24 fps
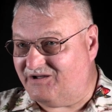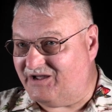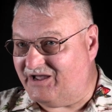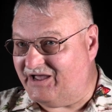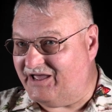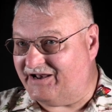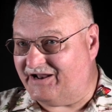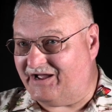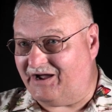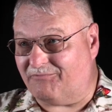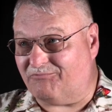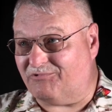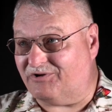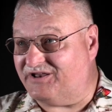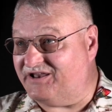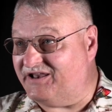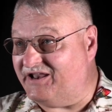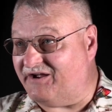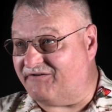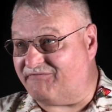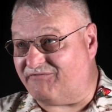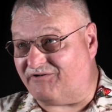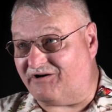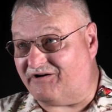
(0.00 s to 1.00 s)
And I would
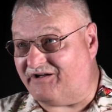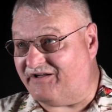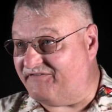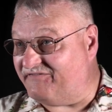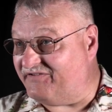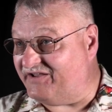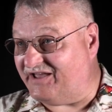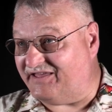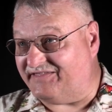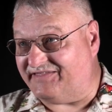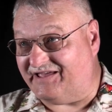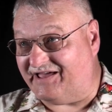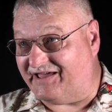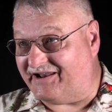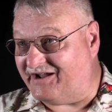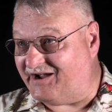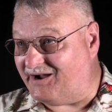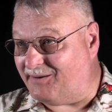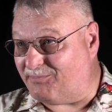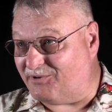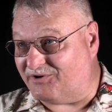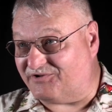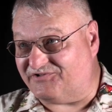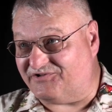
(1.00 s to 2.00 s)
never have had that
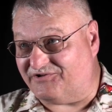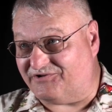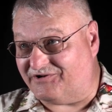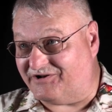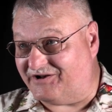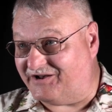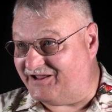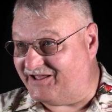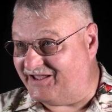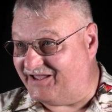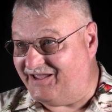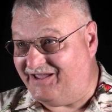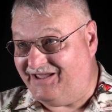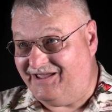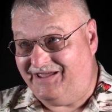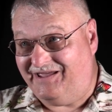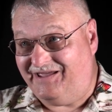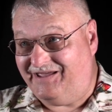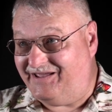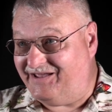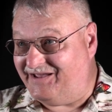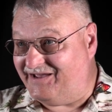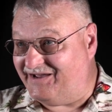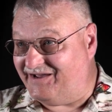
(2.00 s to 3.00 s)
opportunity
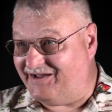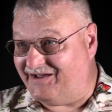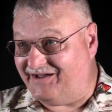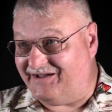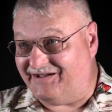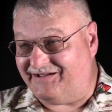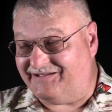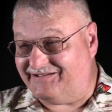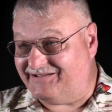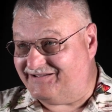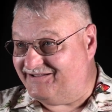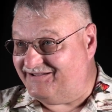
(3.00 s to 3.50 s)
uh,